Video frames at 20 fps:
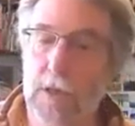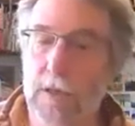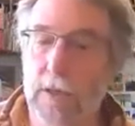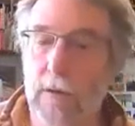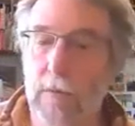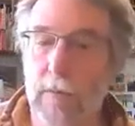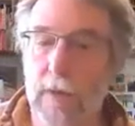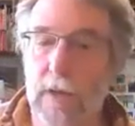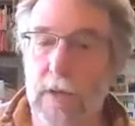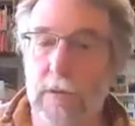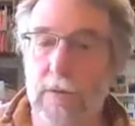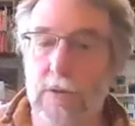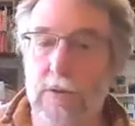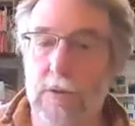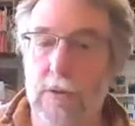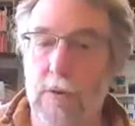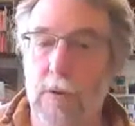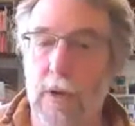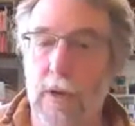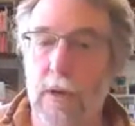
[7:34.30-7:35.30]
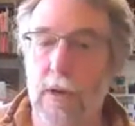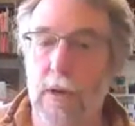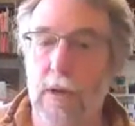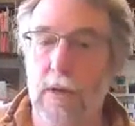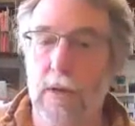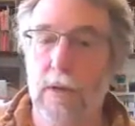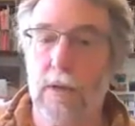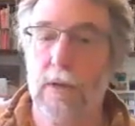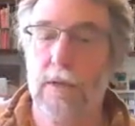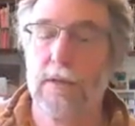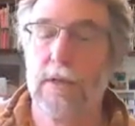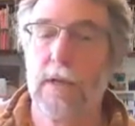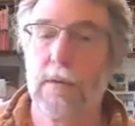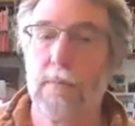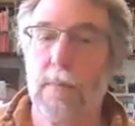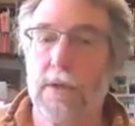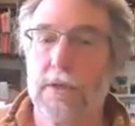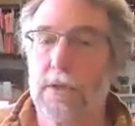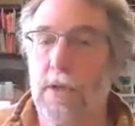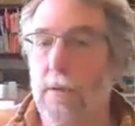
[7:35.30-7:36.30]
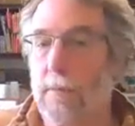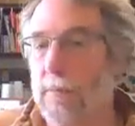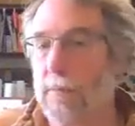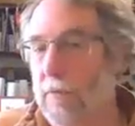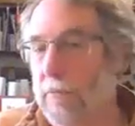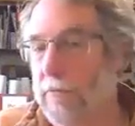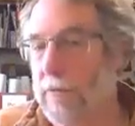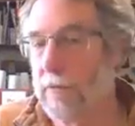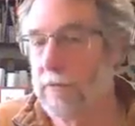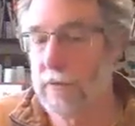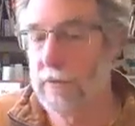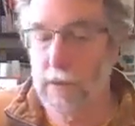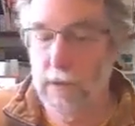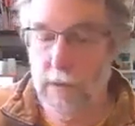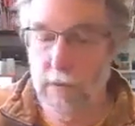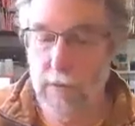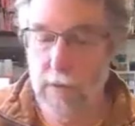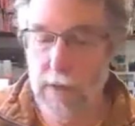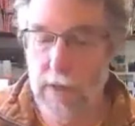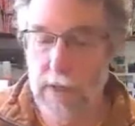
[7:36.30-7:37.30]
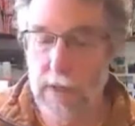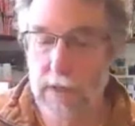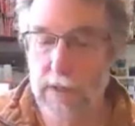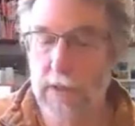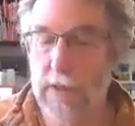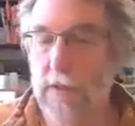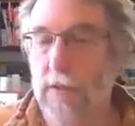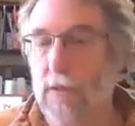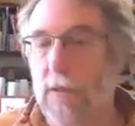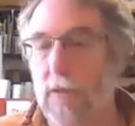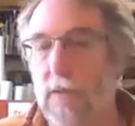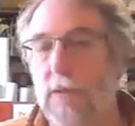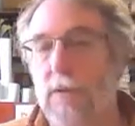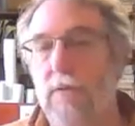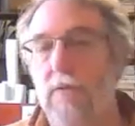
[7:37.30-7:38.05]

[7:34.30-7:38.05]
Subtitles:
my sun a little bit. So I take my sun up to 50 degrees,